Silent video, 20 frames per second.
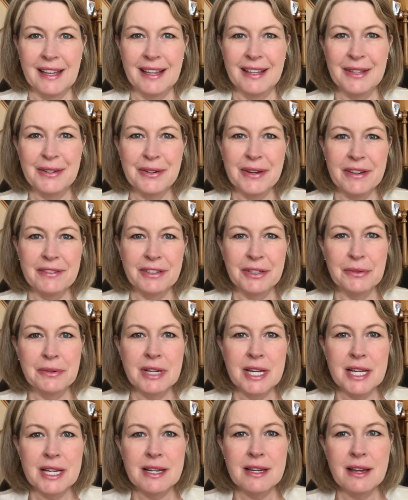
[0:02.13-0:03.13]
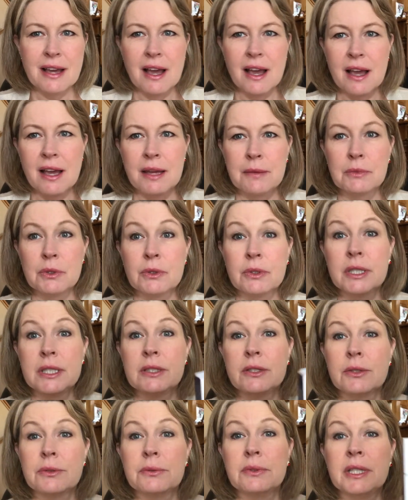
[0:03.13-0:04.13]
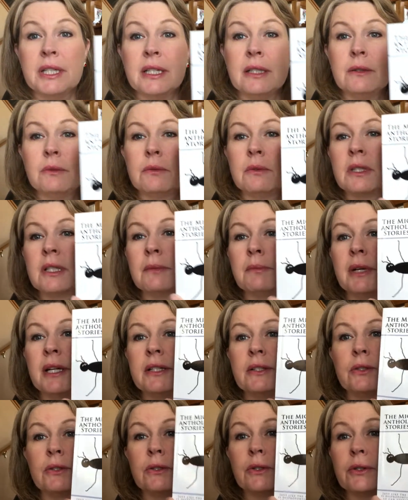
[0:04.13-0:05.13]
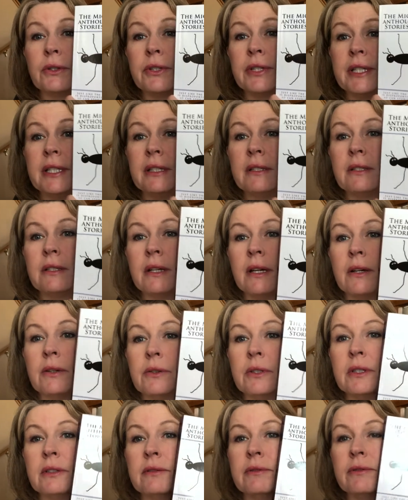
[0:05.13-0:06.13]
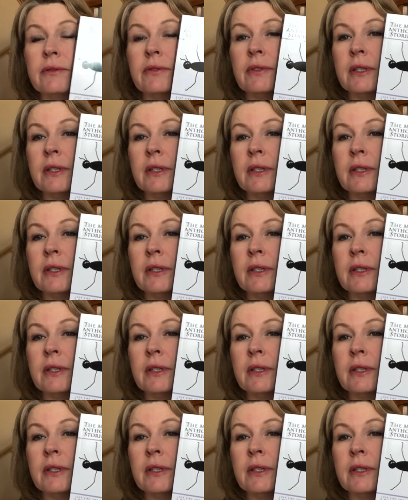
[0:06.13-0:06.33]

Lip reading: Hello everyone, I'm going to read one of my stories out of